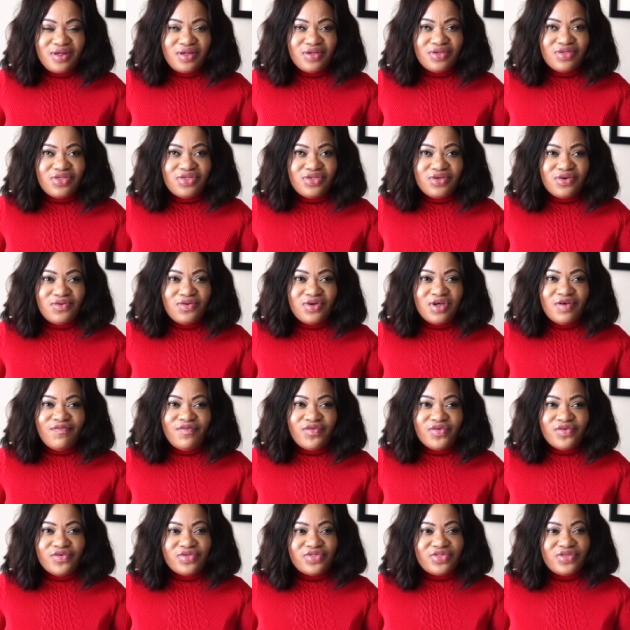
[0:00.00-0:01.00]
So if
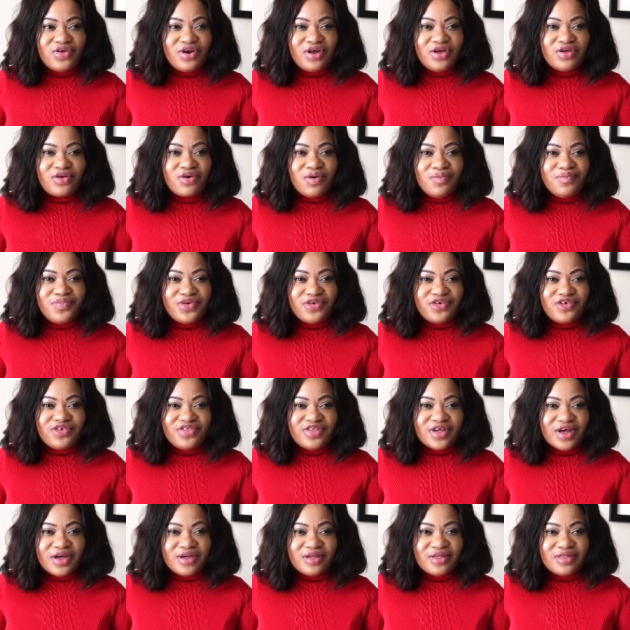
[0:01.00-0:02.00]
you studied computer
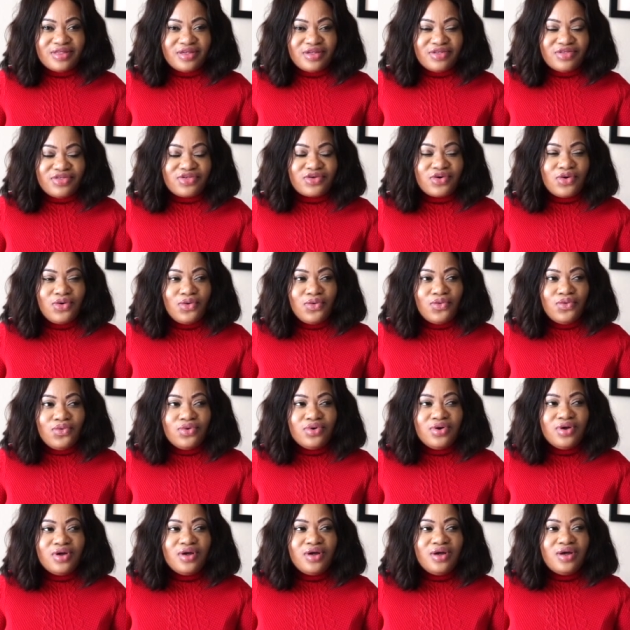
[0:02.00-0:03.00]
science in school,